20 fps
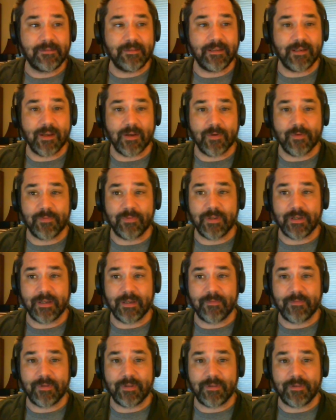
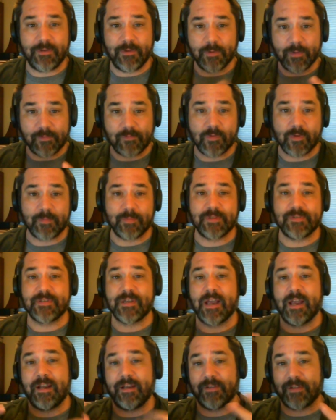The uniform
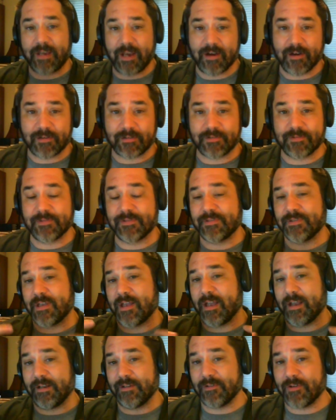design and the character
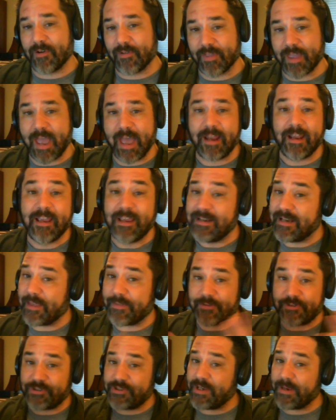design and all that.
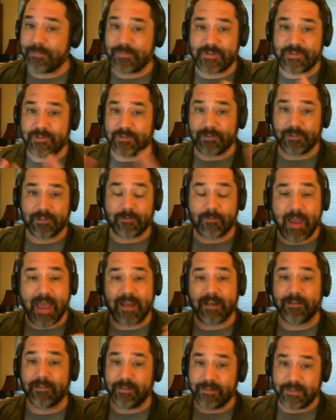Now the ships still look
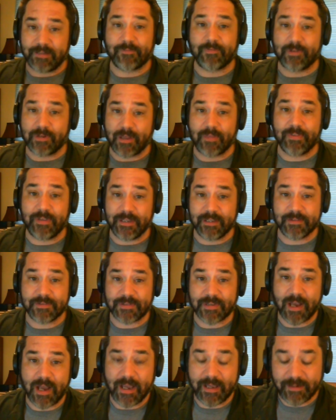radically different on the
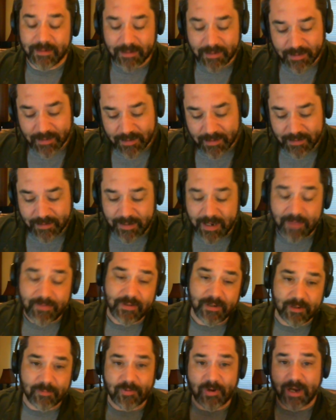inside,
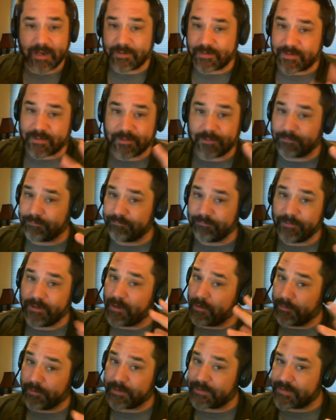and the Enterprise still
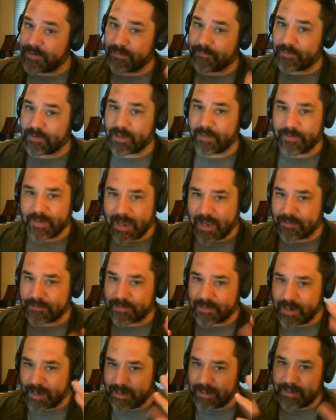looks different on the
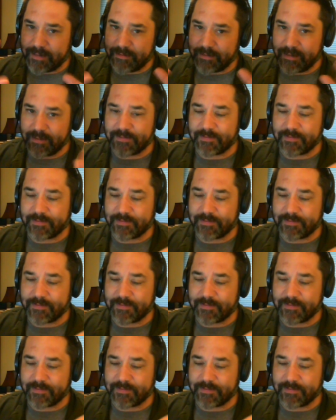outside.